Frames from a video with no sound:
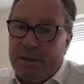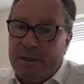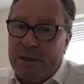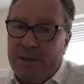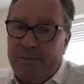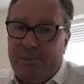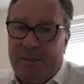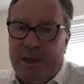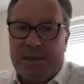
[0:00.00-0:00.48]

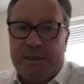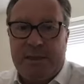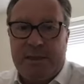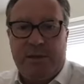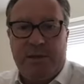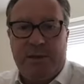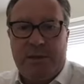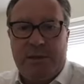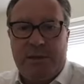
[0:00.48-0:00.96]
It begs the
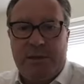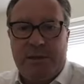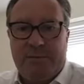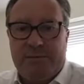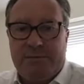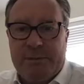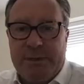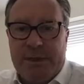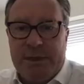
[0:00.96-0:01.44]
question,
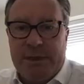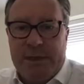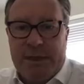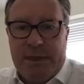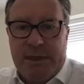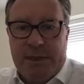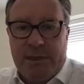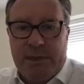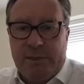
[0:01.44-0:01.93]

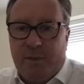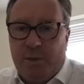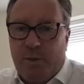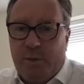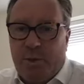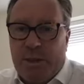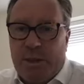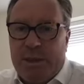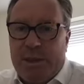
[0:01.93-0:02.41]

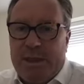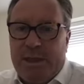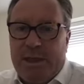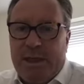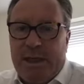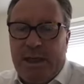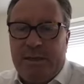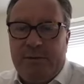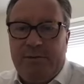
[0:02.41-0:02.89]
were
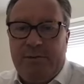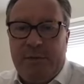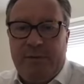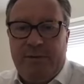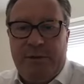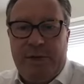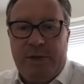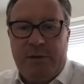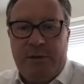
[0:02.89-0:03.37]
the
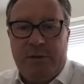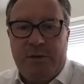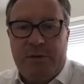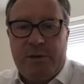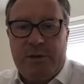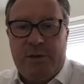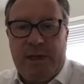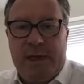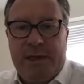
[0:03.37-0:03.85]

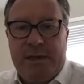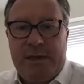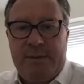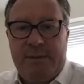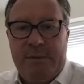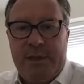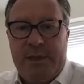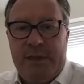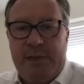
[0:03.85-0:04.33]
vendors led to
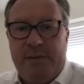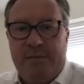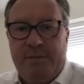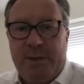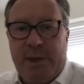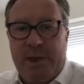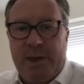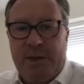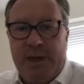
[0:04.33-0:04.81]
believe
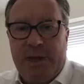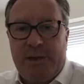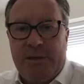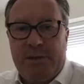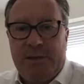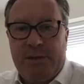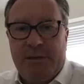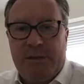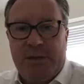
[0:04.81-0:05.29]
by the
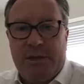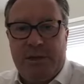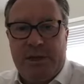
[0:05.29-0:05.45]
agent that